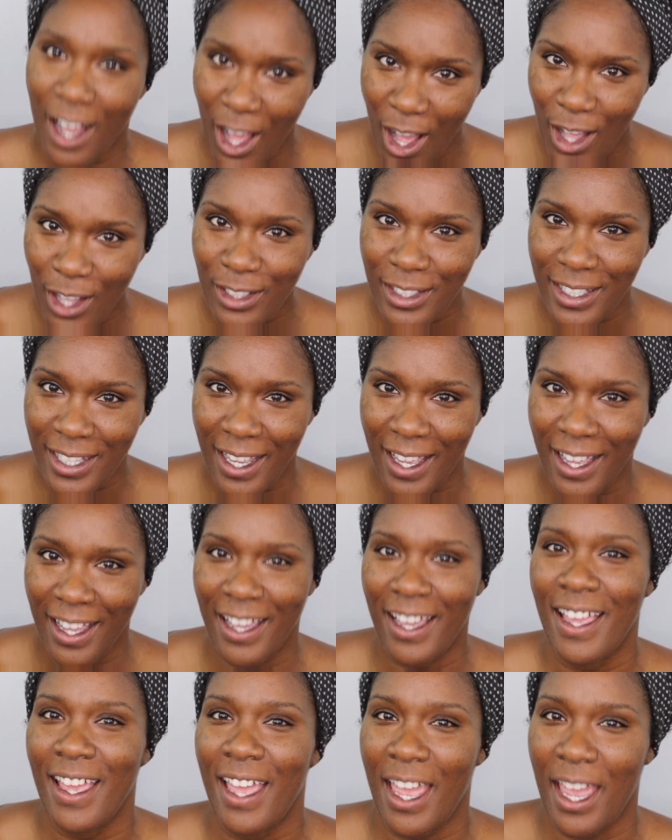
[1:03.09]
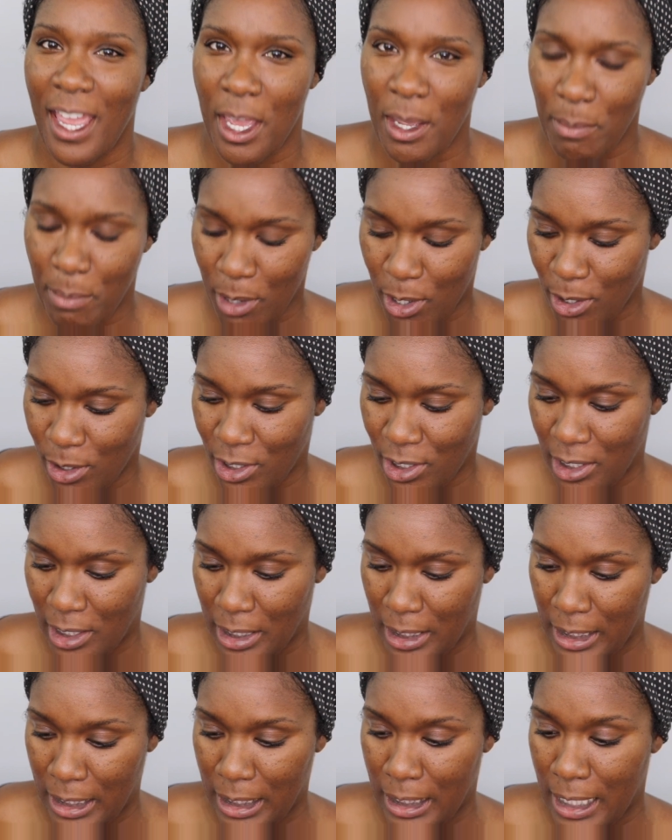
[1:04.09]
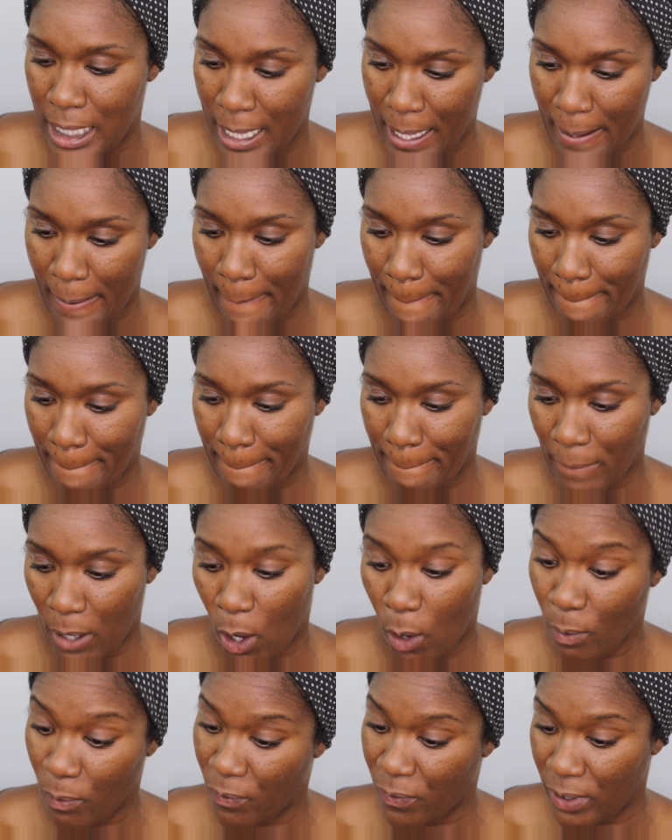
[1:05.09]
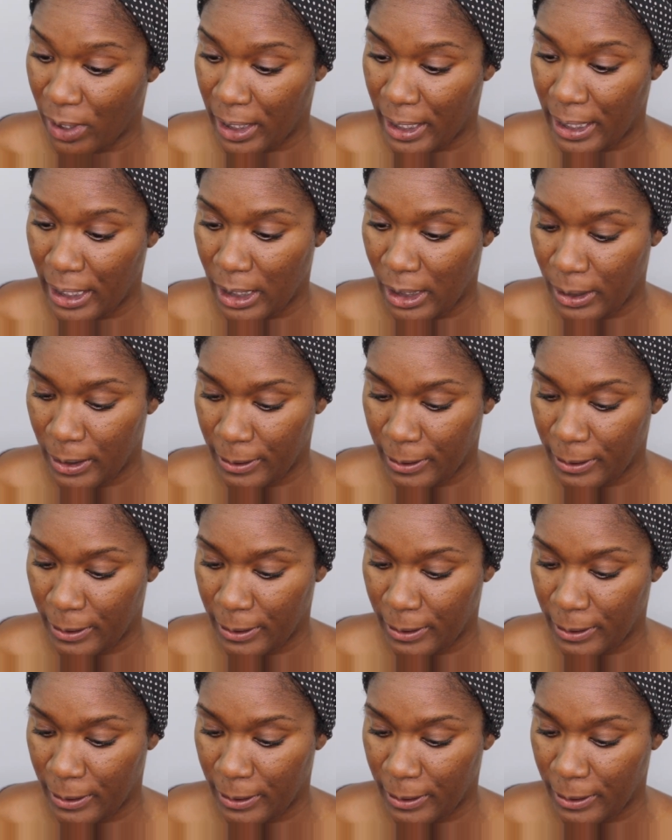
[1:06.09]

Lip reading: Ulta and purchase them, hopefully.